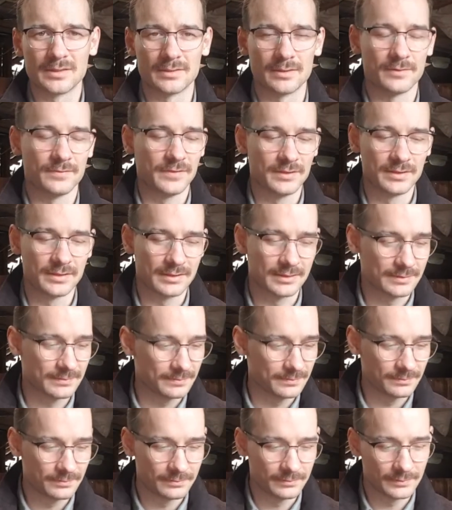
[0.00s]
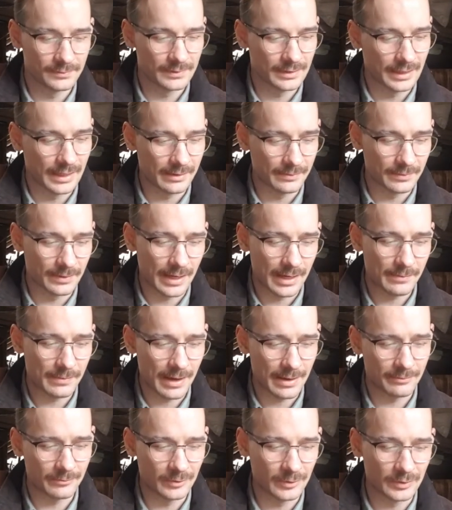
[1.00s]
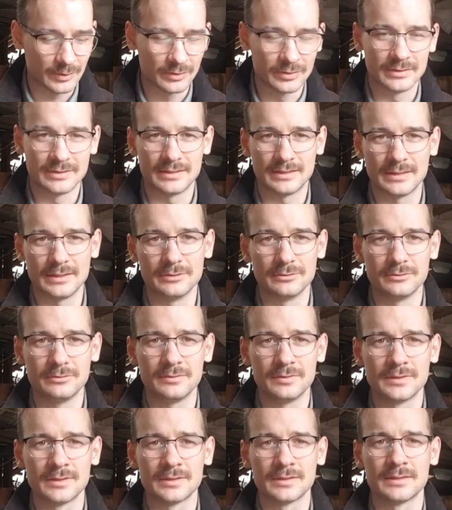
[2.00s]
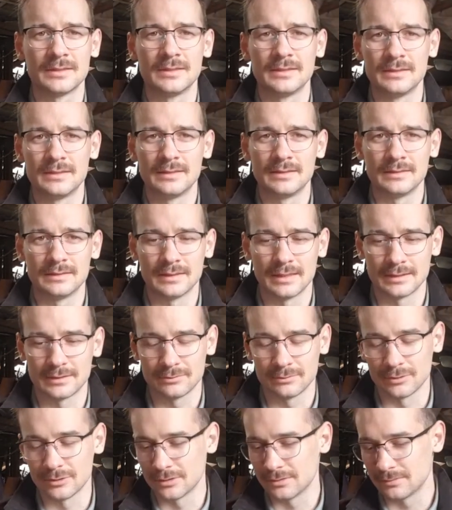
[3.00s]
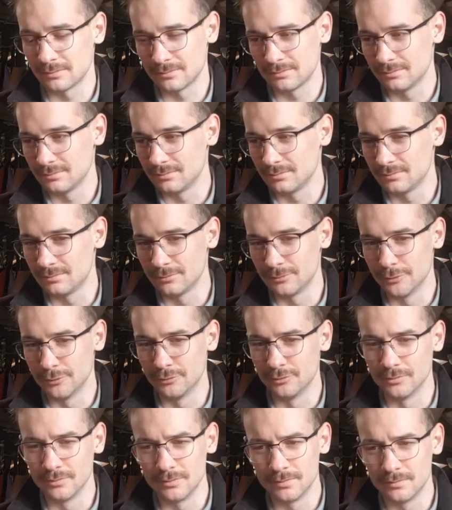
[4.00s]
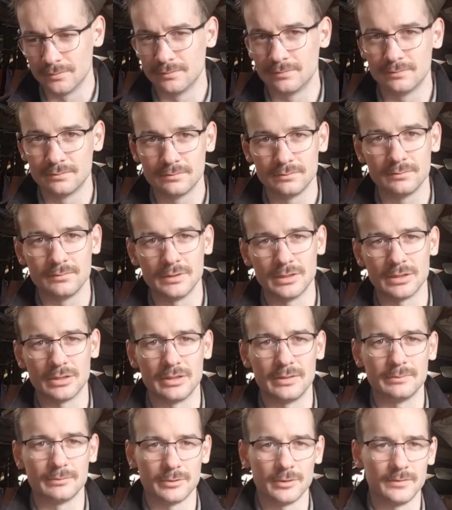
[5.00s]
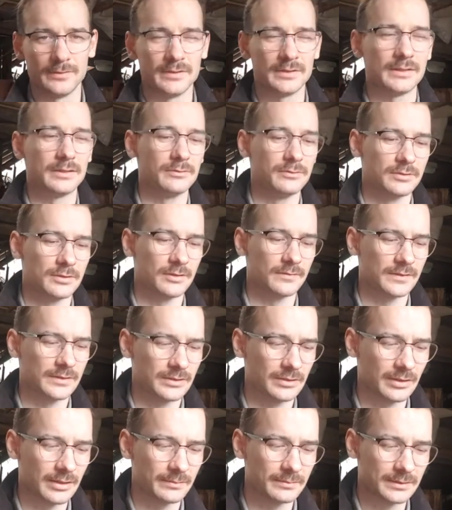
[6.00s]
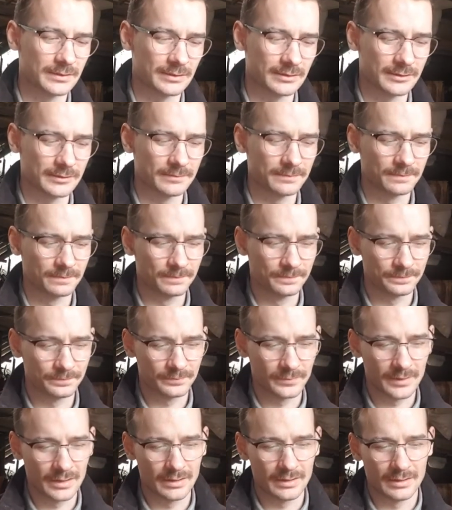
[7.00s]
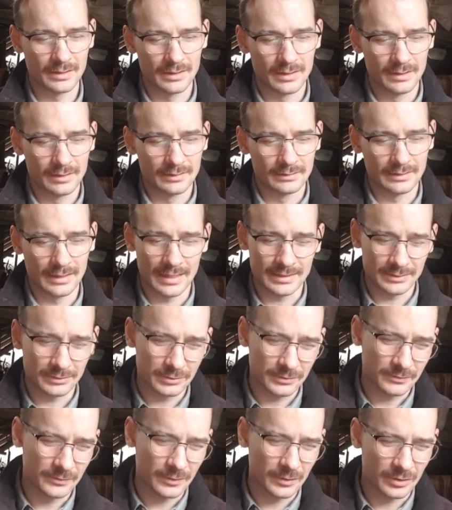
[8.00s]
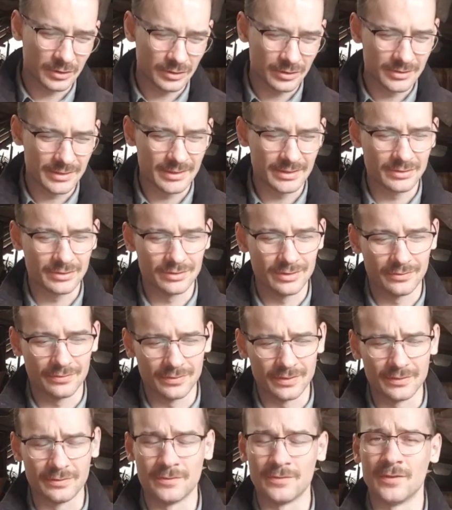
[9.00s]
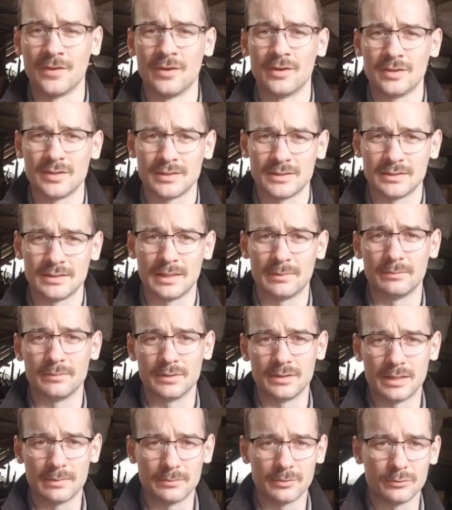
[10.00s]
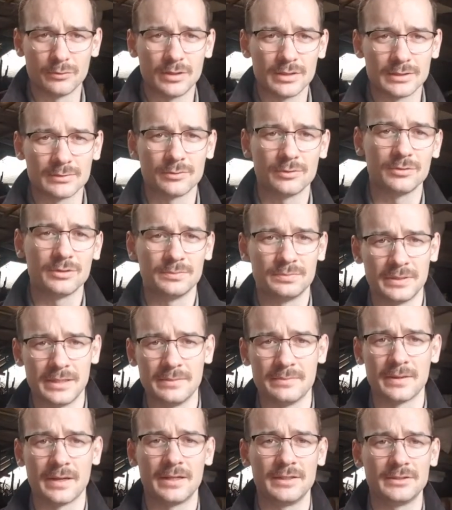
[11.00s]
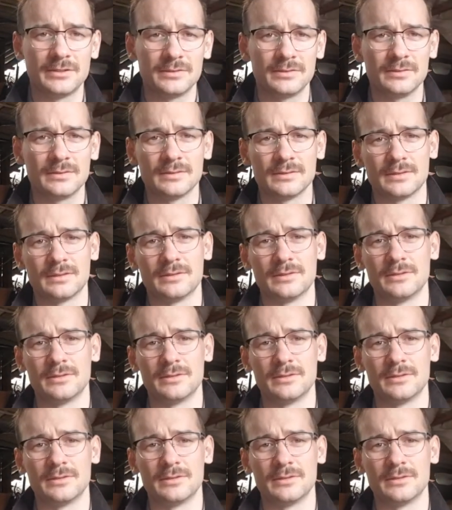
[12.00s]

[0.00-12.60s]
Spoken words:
So if you just keep hammering those skills, that's what will, you know, improve your skills over time. So that's sort of what goes into the first number 1 as well, to be patient.